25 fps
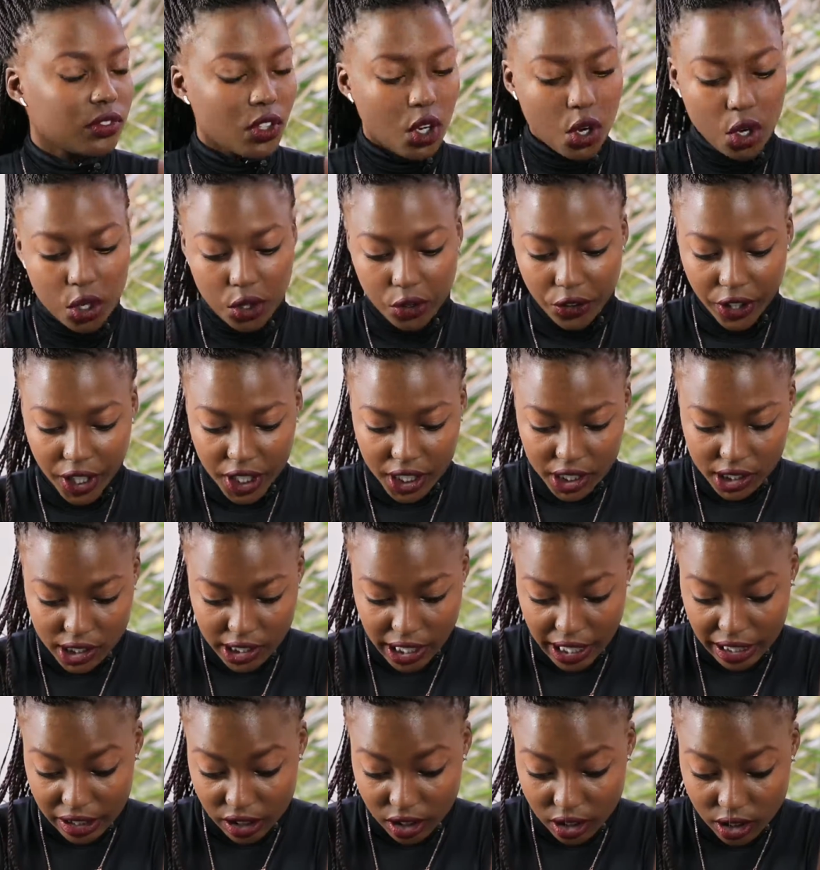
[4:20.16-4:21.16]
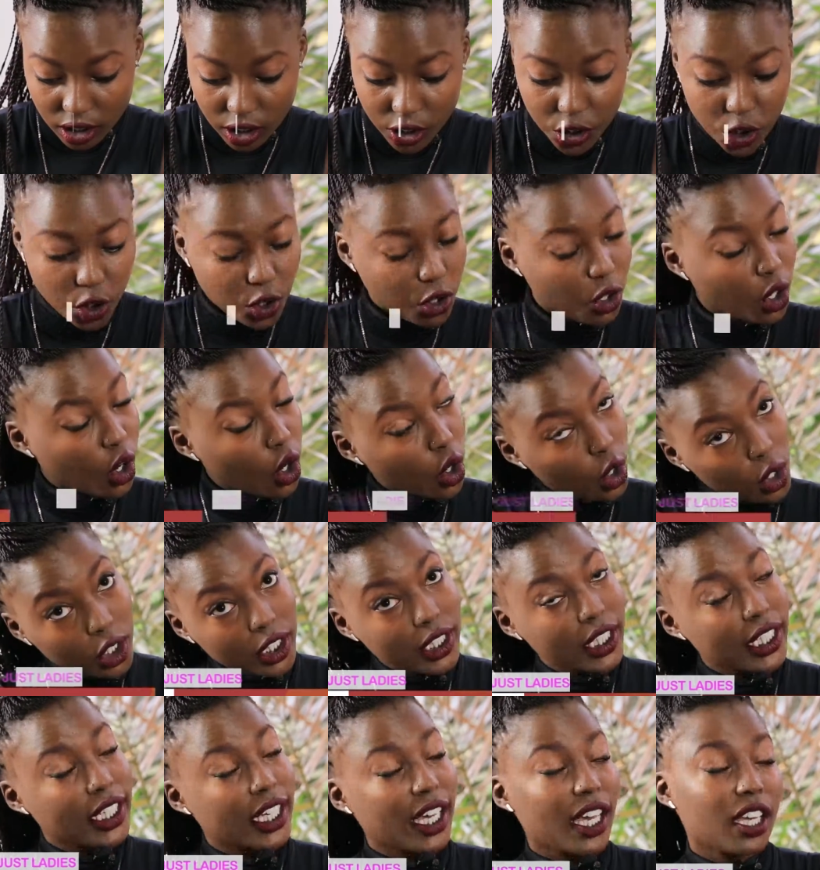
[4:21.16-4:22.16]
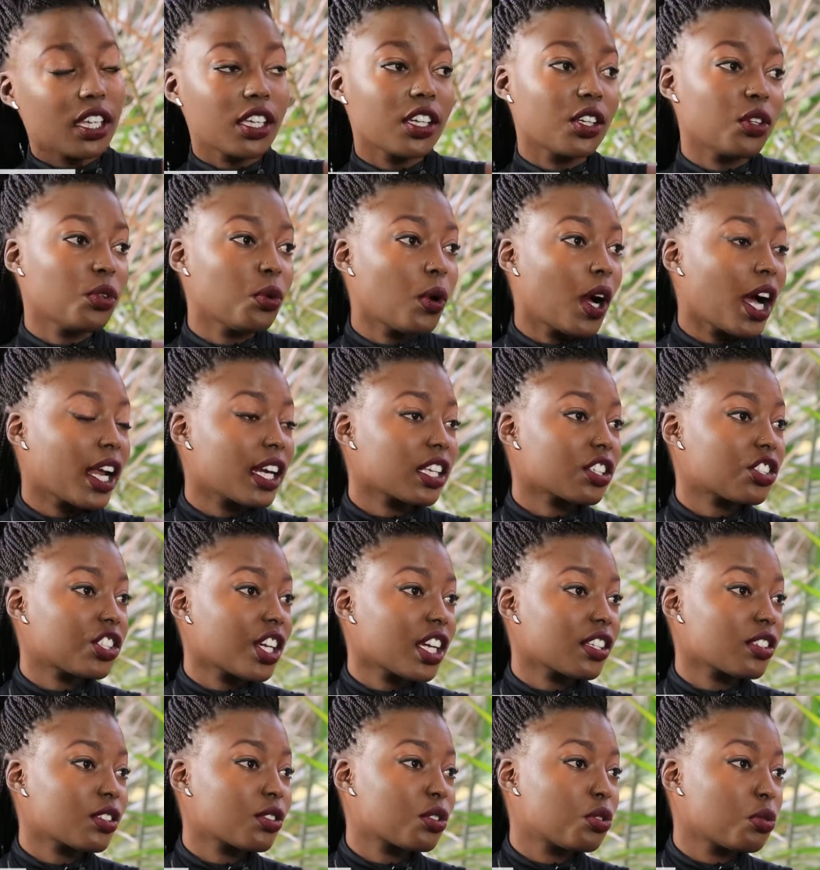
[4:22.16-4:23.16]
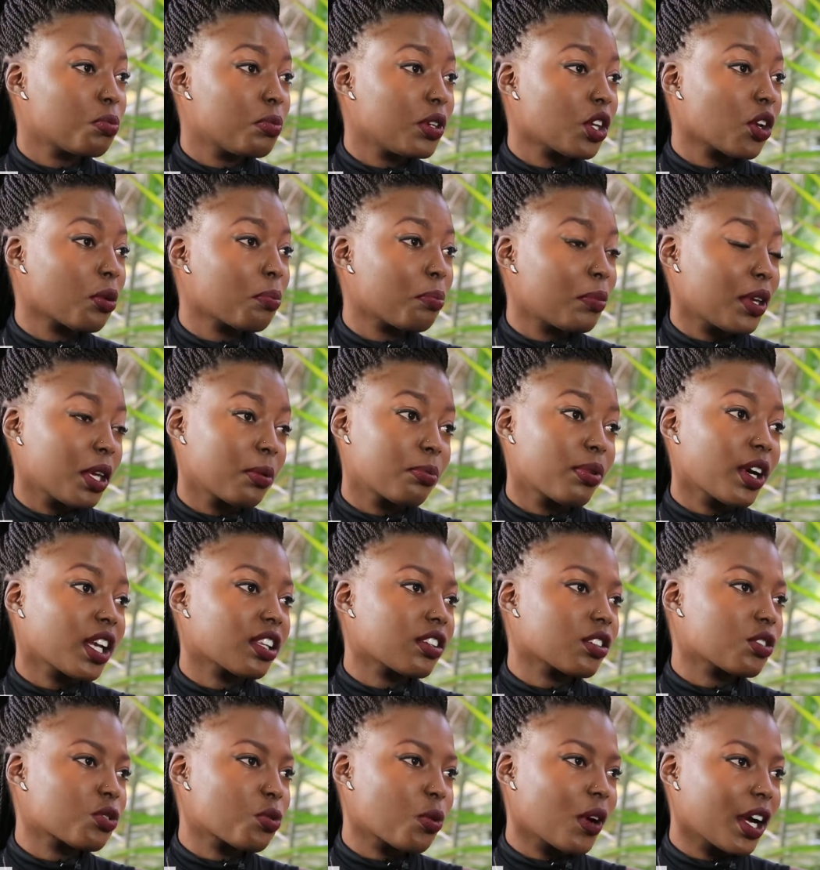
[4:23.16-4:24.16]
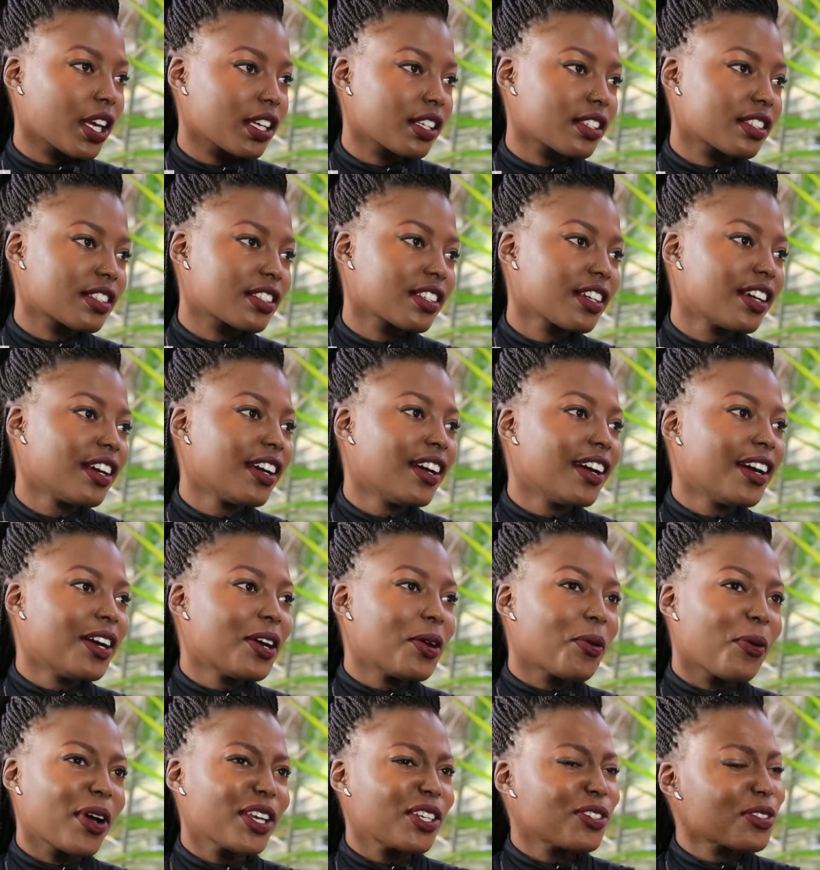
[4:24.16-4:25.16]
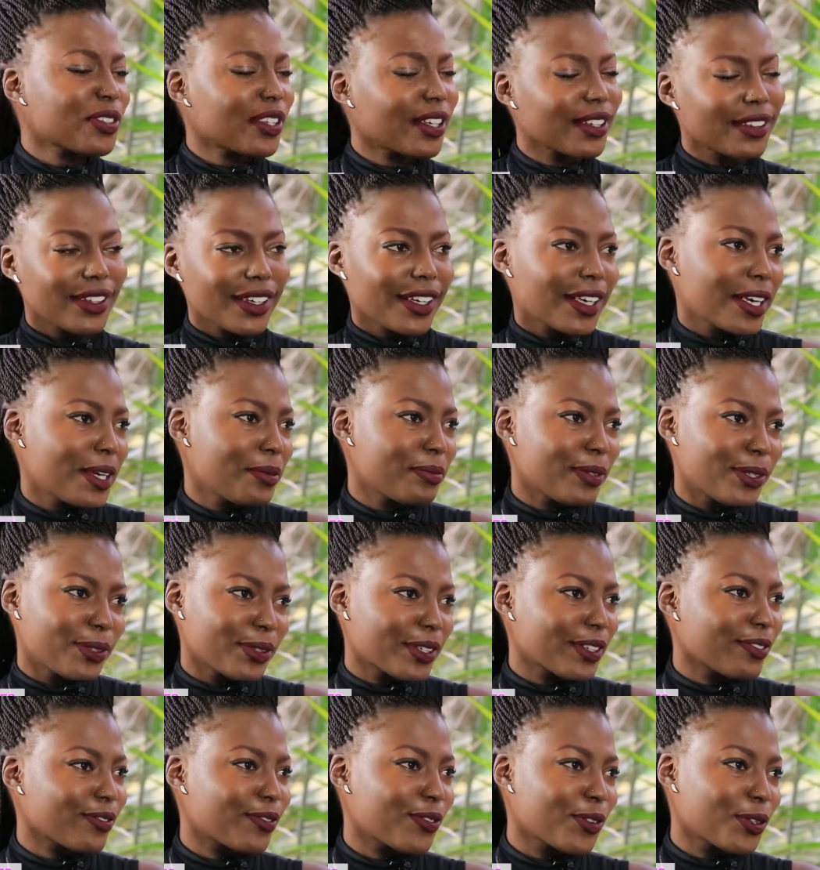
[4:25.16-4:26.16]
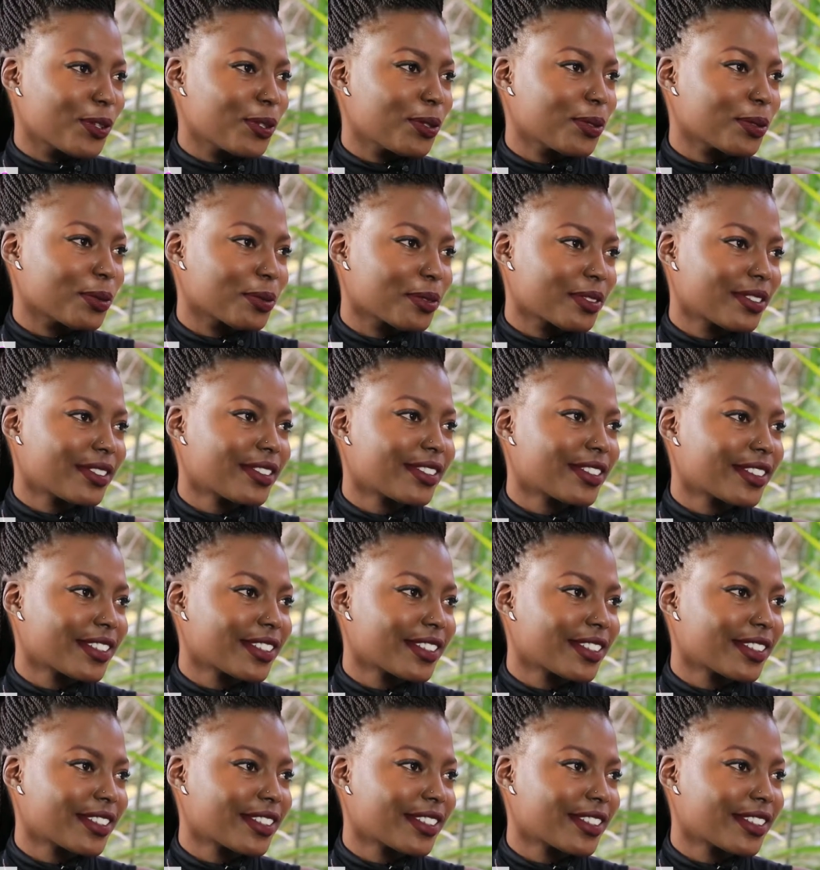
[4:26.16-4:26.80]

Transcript: Oh, great. And you're the only Kenyan who had a chance to be on Big Brother twice. Why do you think they came looking for you?